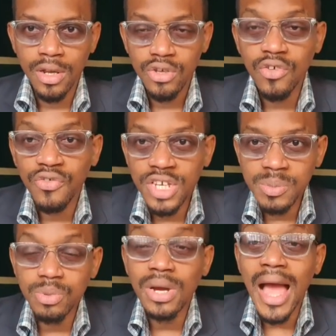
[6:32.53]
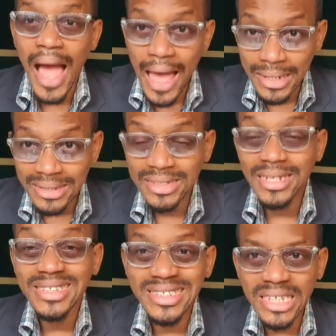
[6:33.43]
your Facebook ads
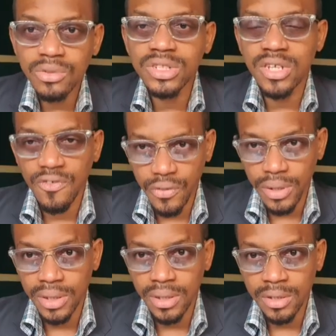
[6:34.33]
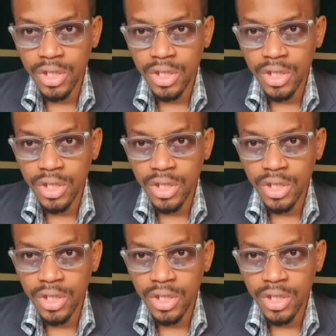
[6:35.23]
sales funnel.